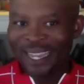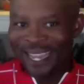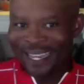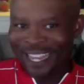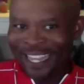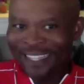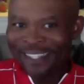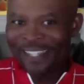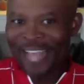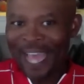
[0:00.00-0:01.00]
And the
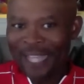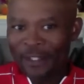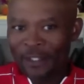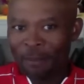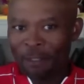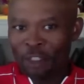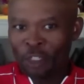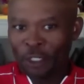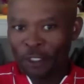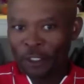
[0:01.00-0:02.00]
insides, the
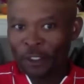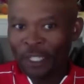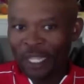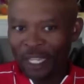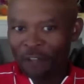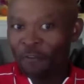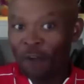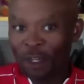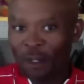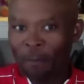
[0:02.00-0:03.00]
material is
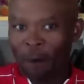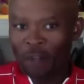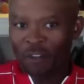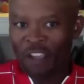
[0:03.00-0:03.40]
falling apart.